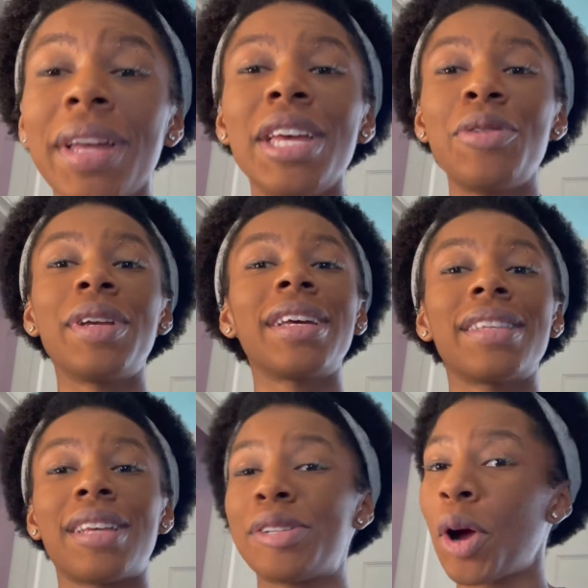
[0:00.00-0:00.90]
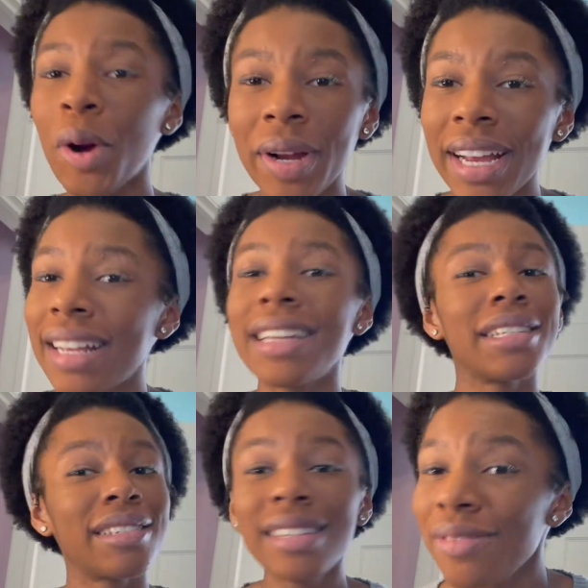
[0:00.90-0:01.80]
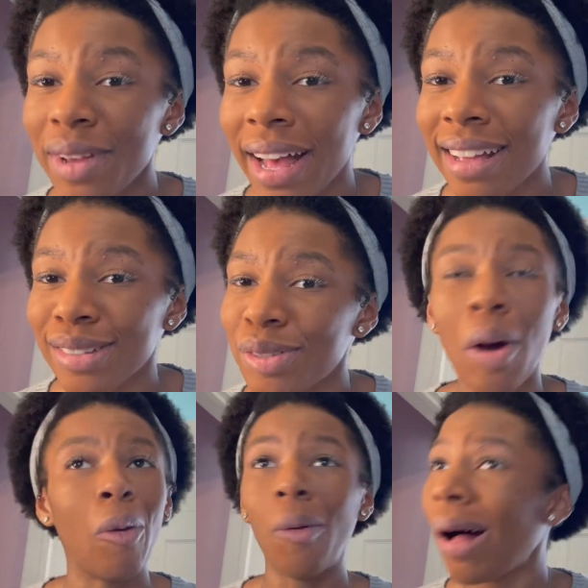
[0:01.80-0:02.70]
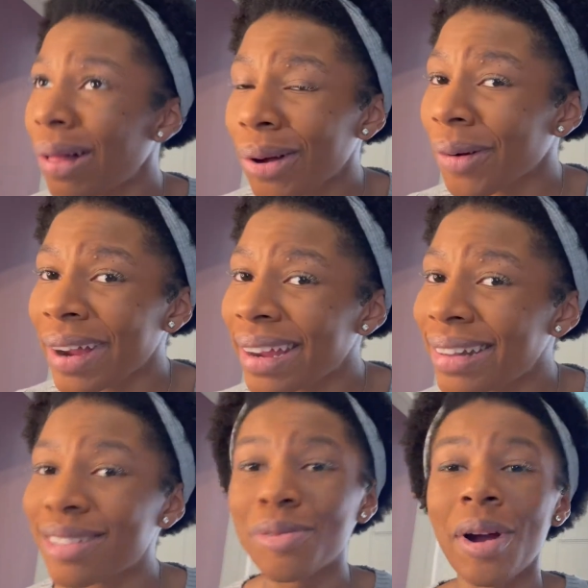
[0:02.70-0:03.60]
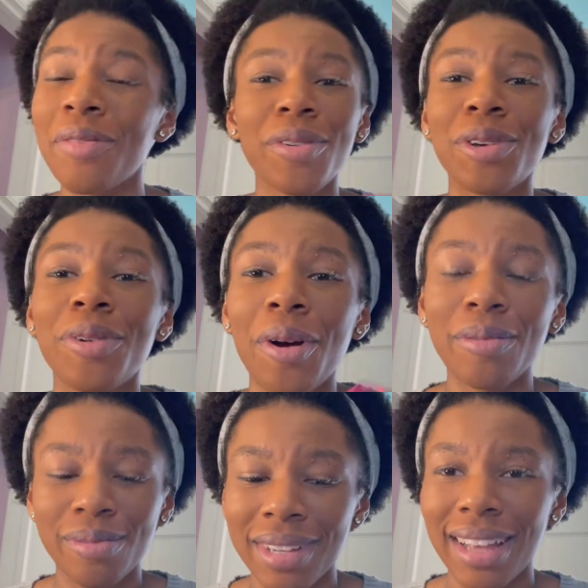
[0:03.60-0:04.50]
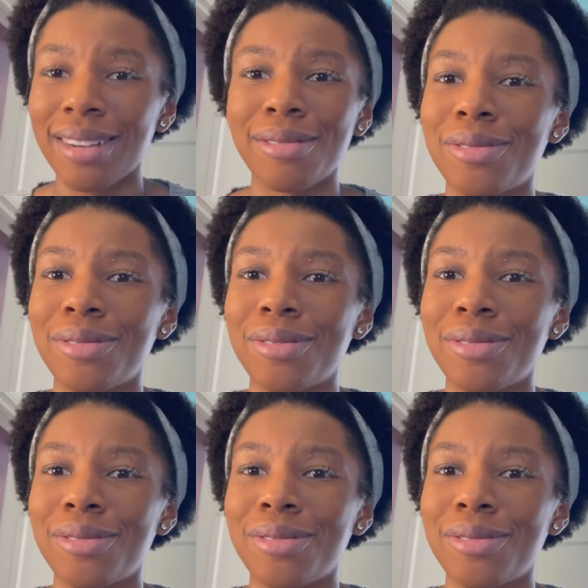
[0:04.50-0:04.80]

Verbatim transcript: you can get this at Target, C V S, Walgreens, wherever you go get your